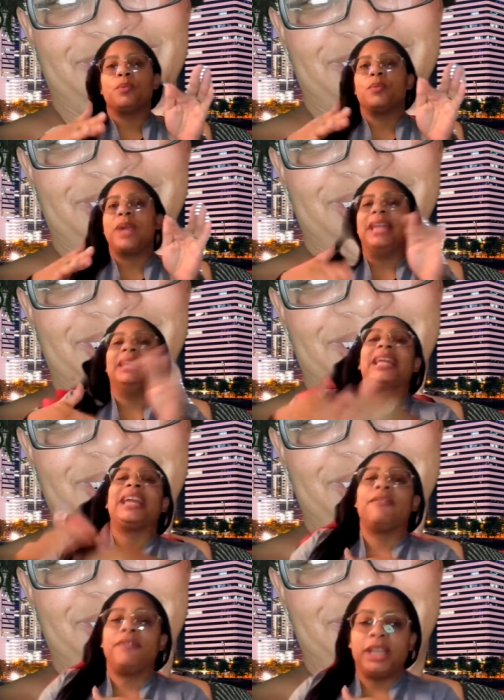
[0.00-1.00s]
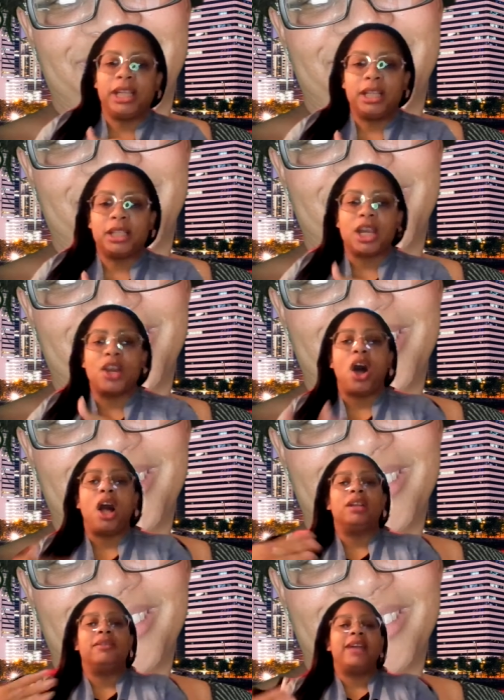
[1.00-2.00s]
and late fees and
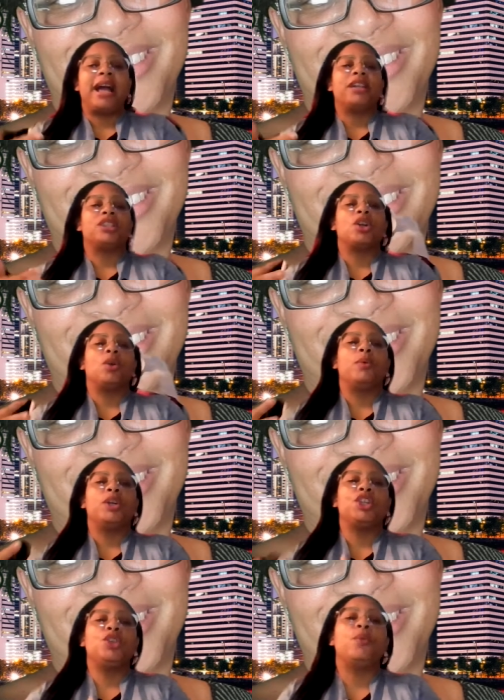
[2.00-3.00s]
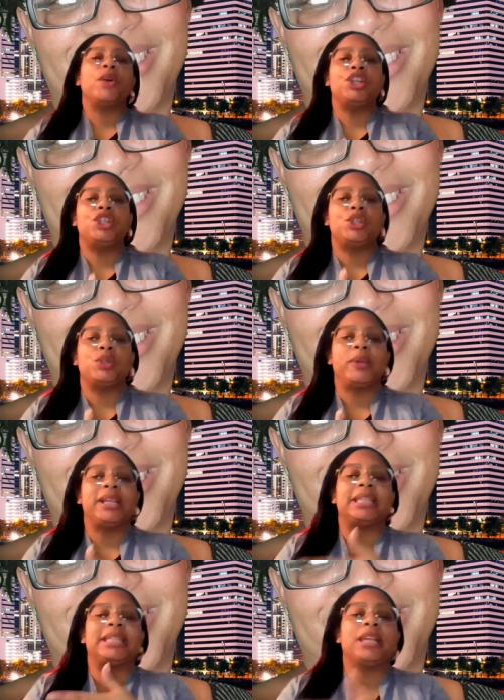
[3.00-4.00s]
all of that. So what you want to do
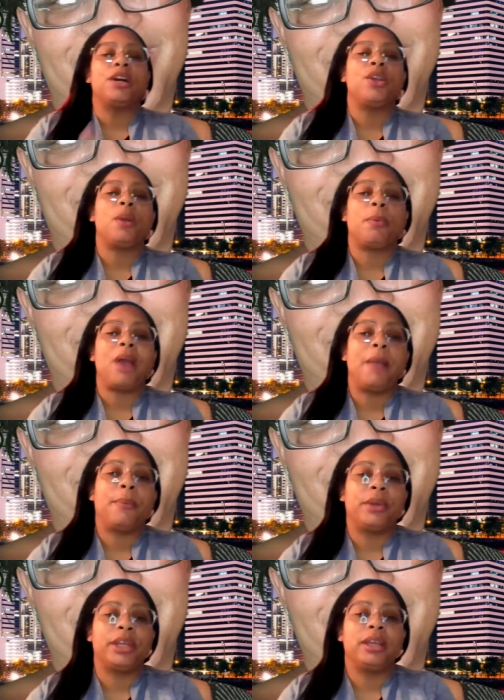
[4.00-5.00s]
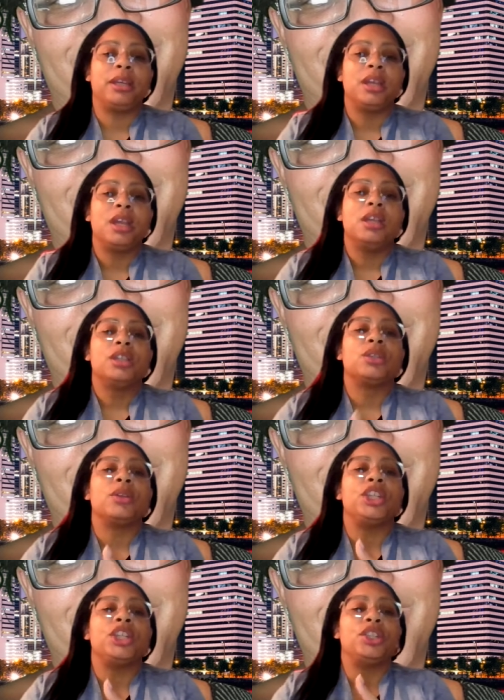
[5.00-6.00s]
is sell your property so
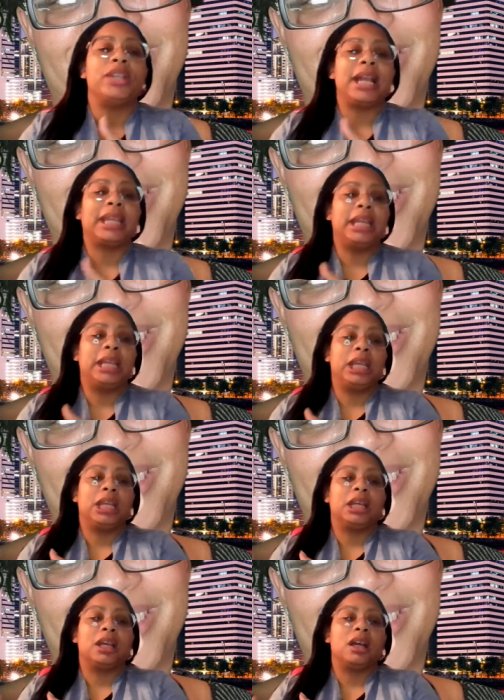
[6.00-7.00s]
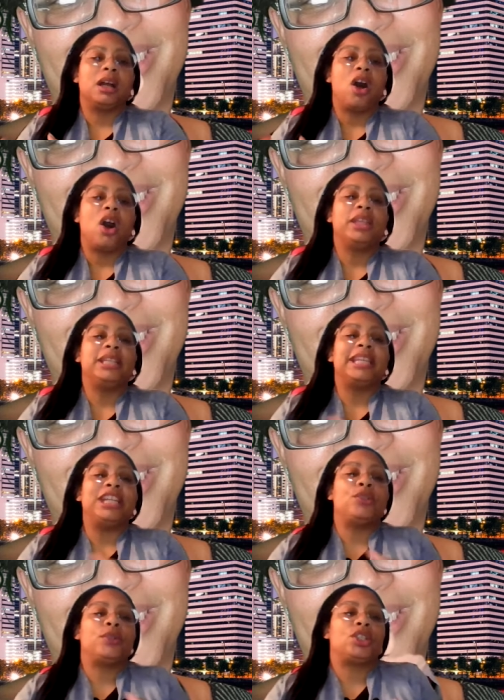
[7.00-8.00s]
that you're not getting all these
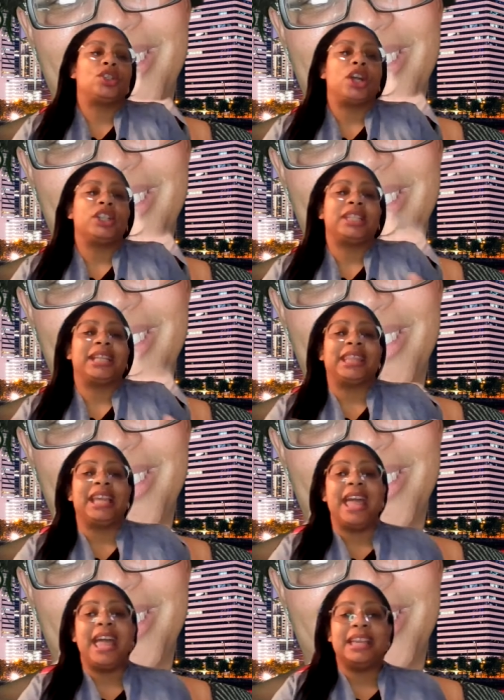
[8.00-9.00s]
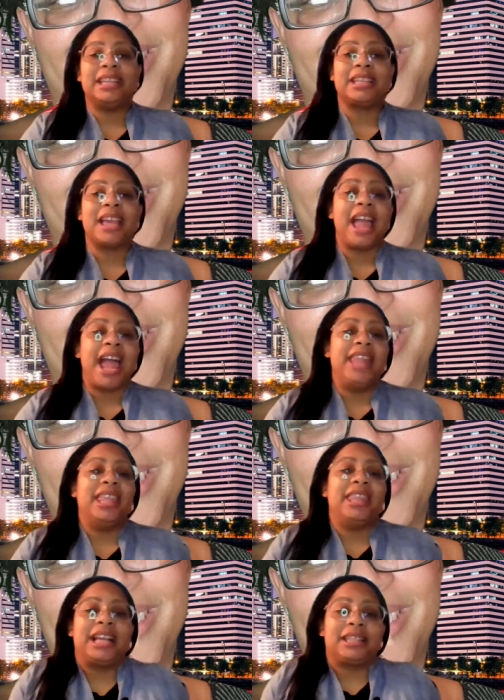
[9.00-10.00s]
interest charges at the end, and
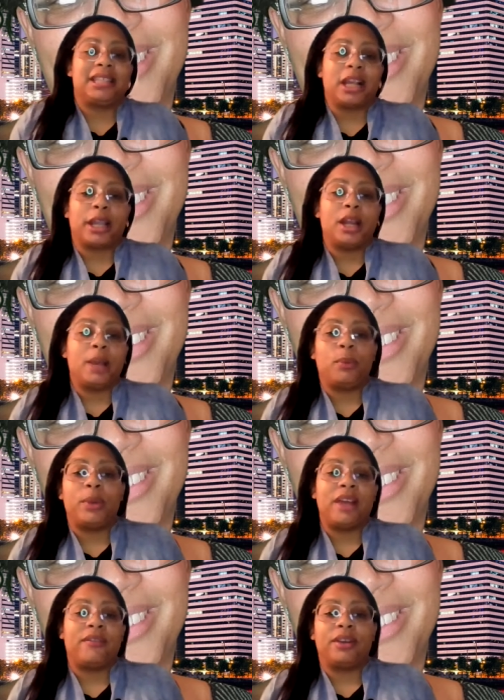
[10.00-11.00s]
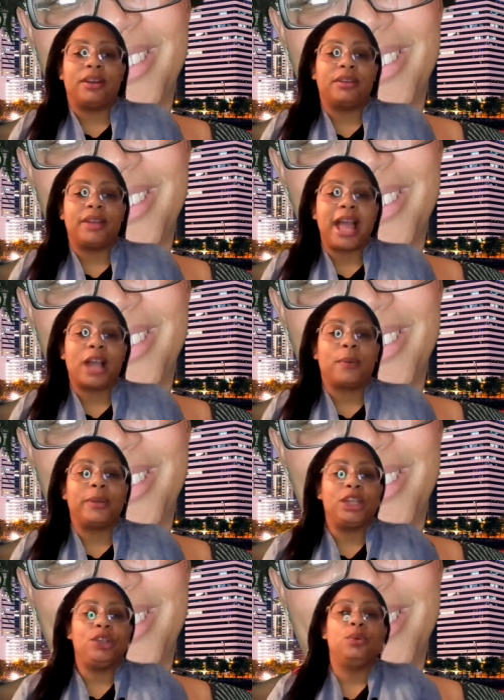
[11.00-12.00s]
then that's sucking up whatever
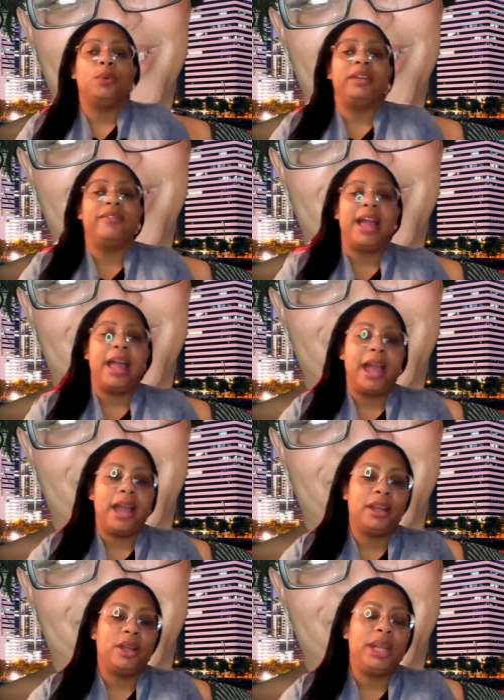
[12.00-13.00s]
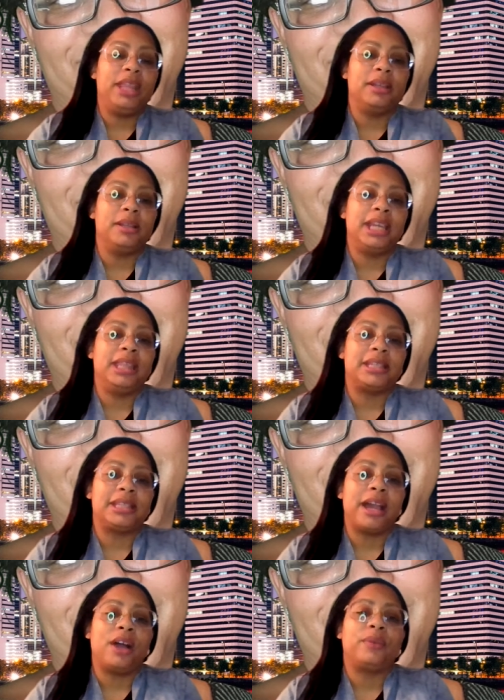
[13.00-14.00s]
equity you would have had in the
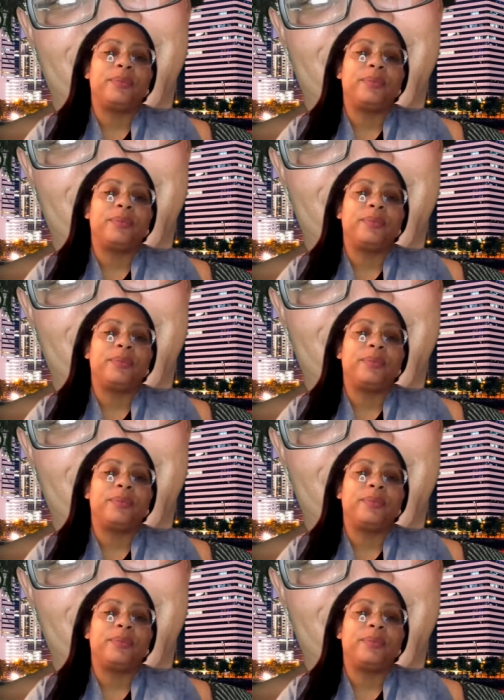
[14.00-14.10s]
sale.